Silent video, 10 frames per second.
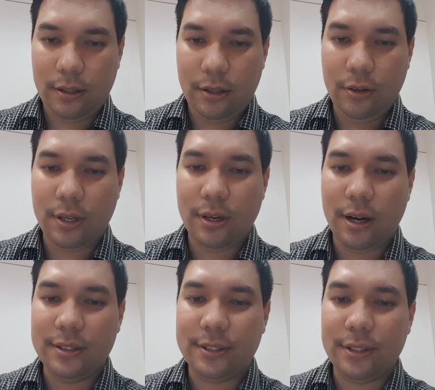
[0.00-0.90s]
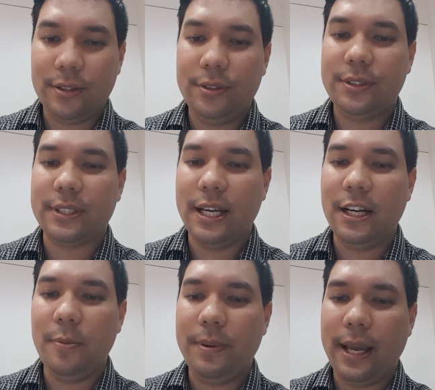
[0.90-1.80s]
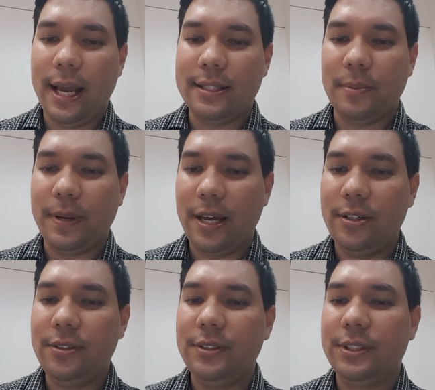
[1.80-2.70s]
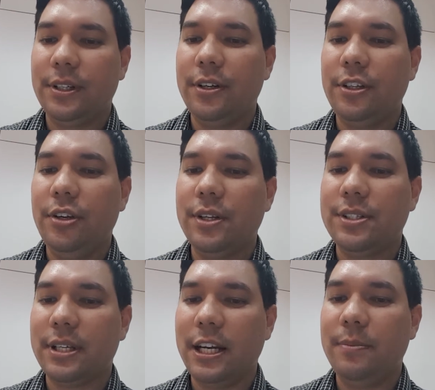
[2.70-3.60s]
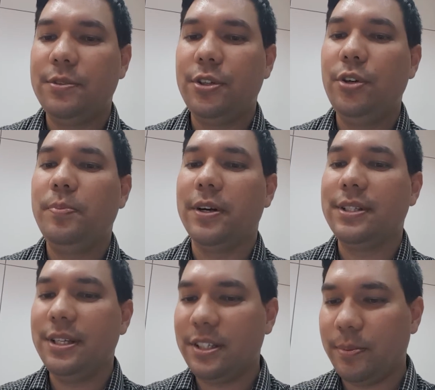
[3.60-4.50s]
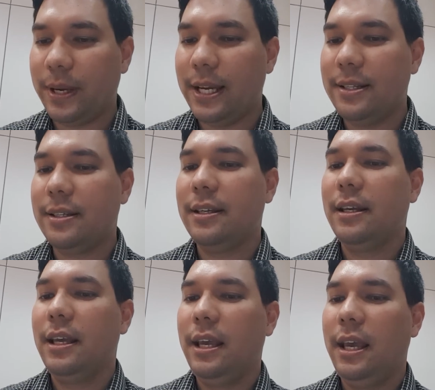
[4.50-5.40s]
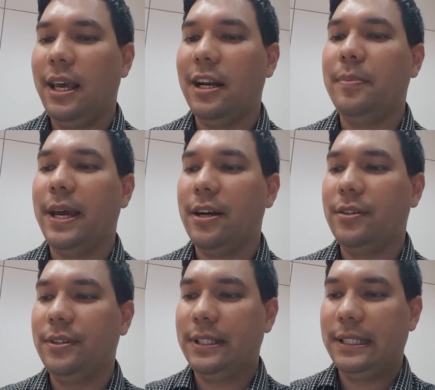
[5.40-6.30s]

You can also sign up as a panel, so you can sign up to participate in a panel.